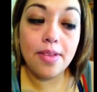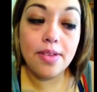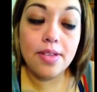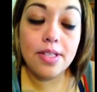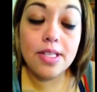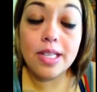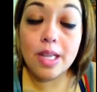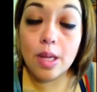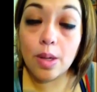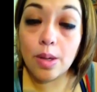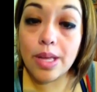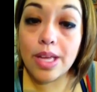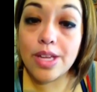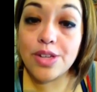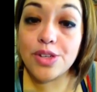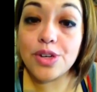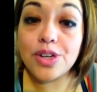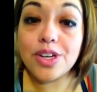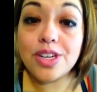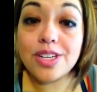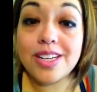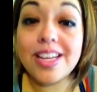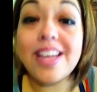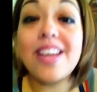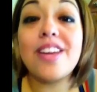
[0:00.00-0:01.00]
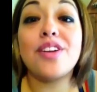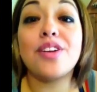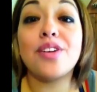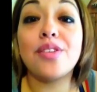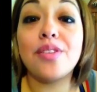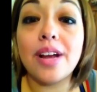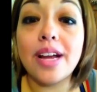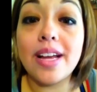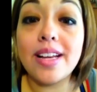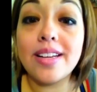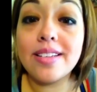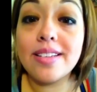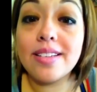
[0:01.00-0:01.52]
Slowly I started to
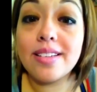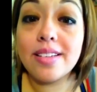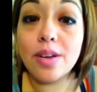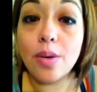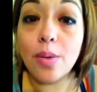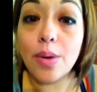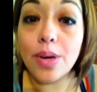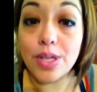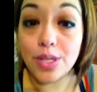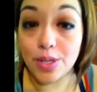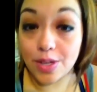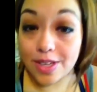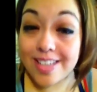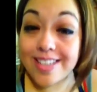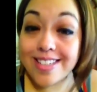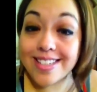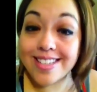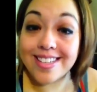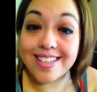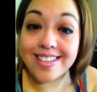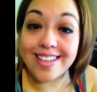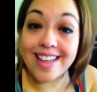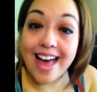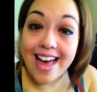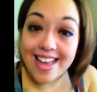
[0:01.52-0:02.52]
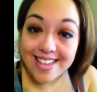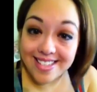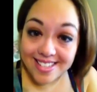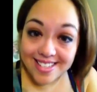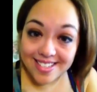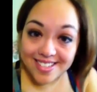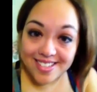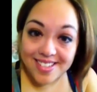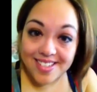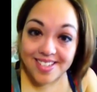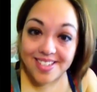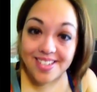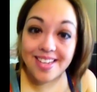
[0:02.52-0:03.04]
integrate going to his
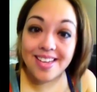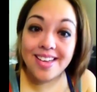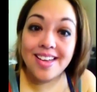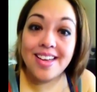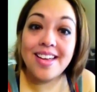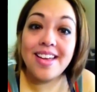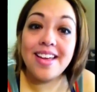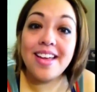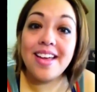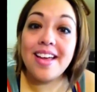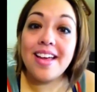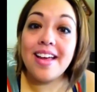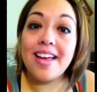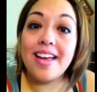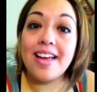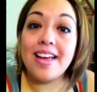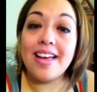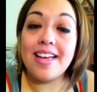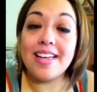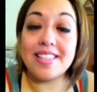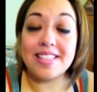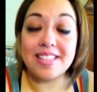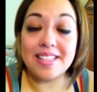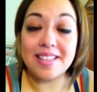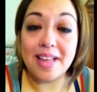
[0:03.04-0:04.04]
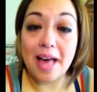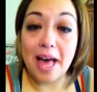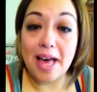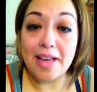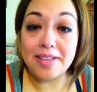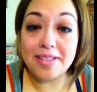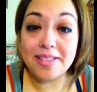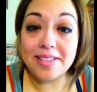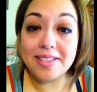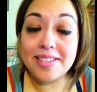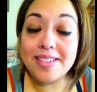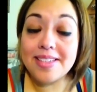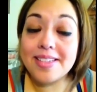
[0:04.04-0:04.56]
classes. His
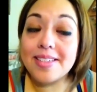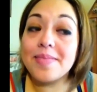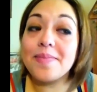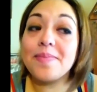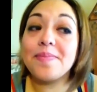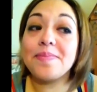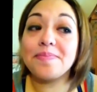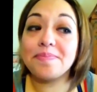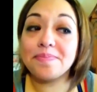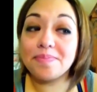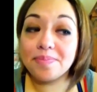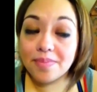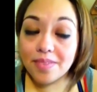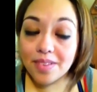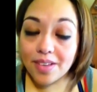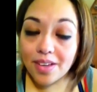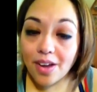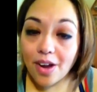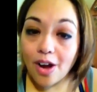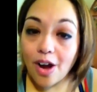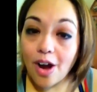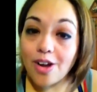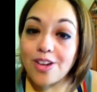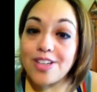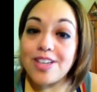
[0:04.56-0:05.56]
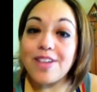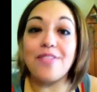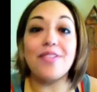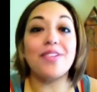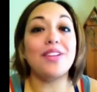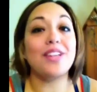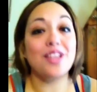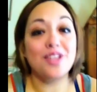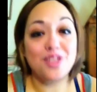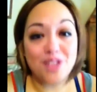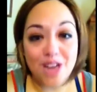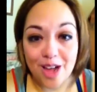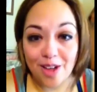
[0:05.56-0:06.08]
classes are
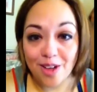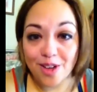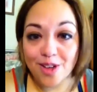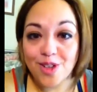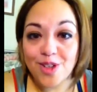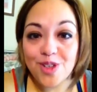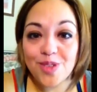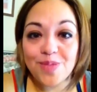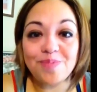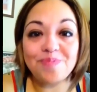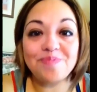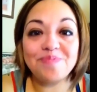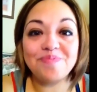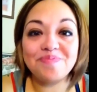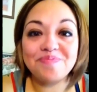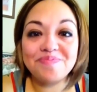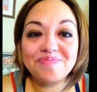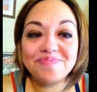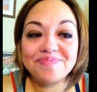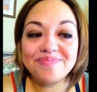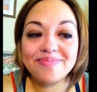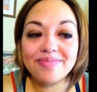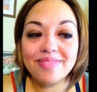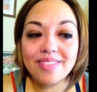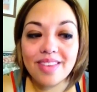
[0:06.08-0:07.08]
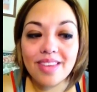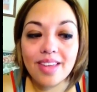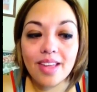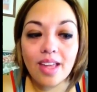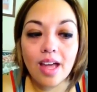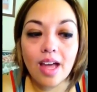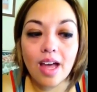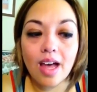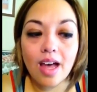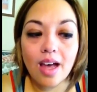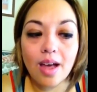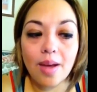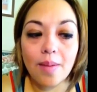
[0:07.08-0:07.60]
definitely a challenge.
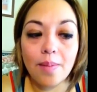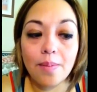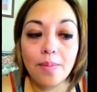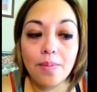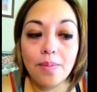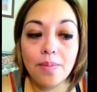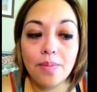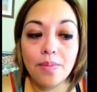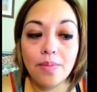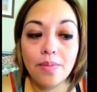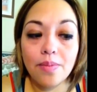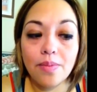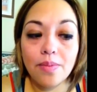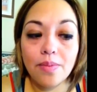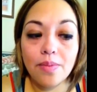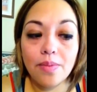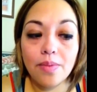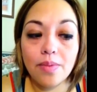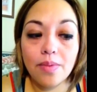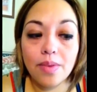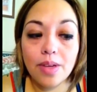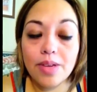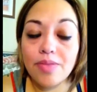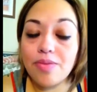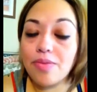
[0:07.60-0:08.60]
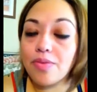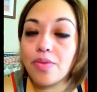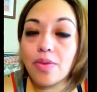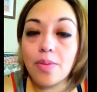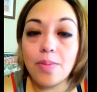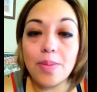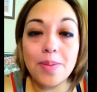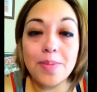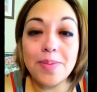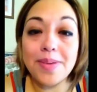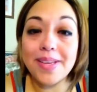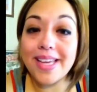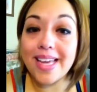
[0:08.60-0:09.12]
Even
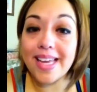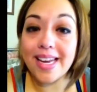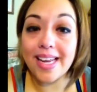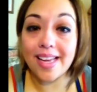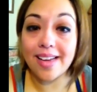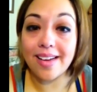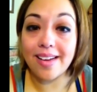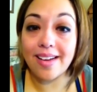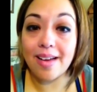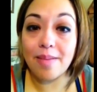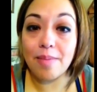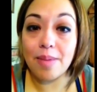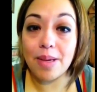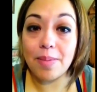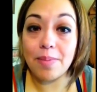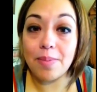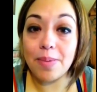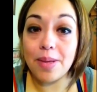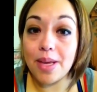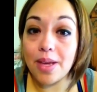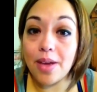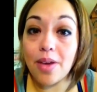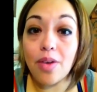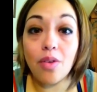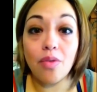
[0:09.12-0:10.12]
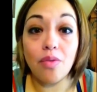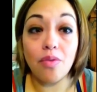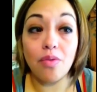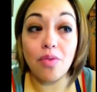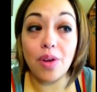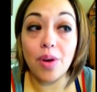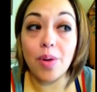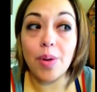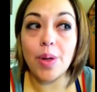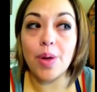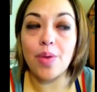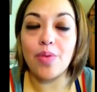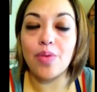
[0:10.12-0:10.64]
from the beginning, I mean, being
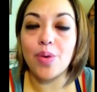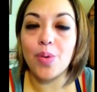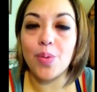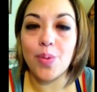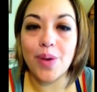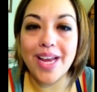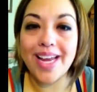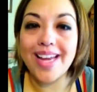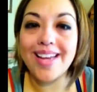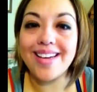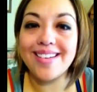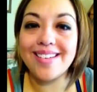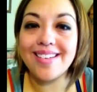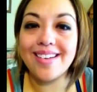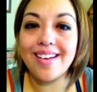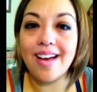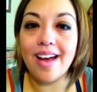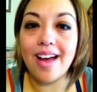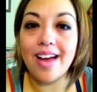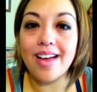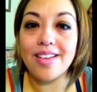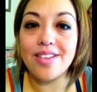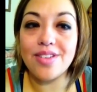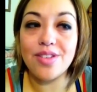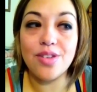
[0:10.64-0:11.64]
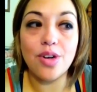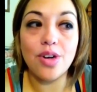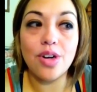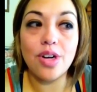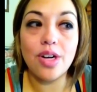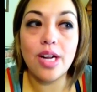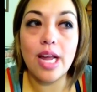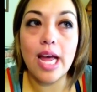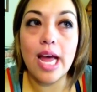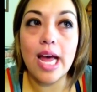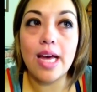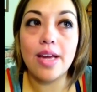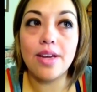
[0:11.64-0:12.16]
very overweight, I
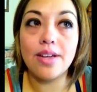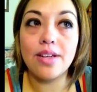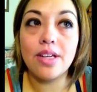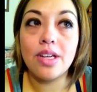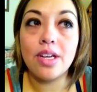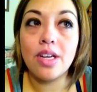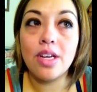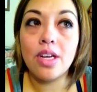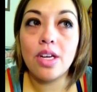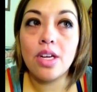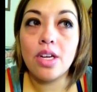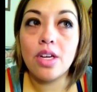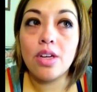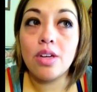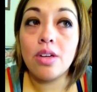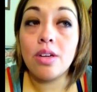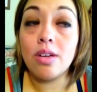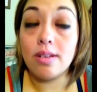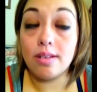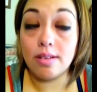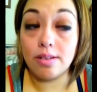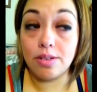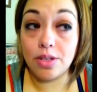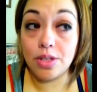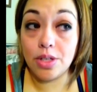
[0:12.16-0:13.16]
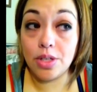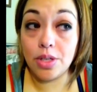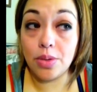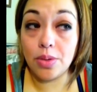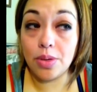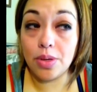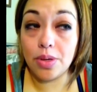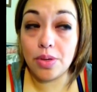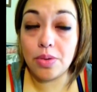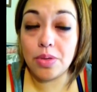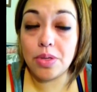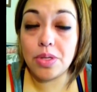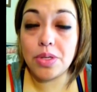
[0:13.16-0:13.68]
started at
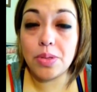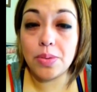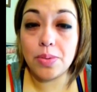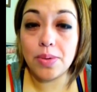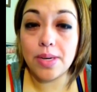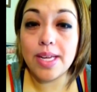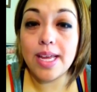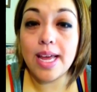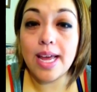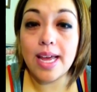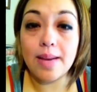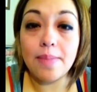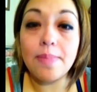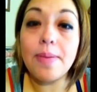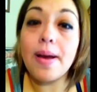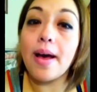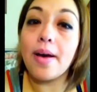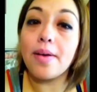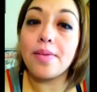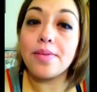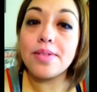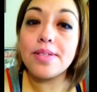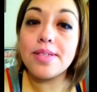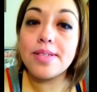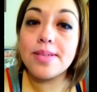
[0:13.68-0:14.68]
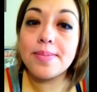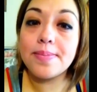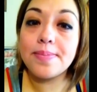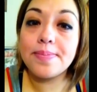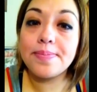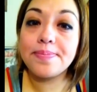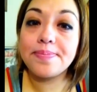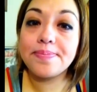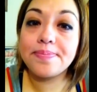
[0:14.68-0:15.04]
228 pounds,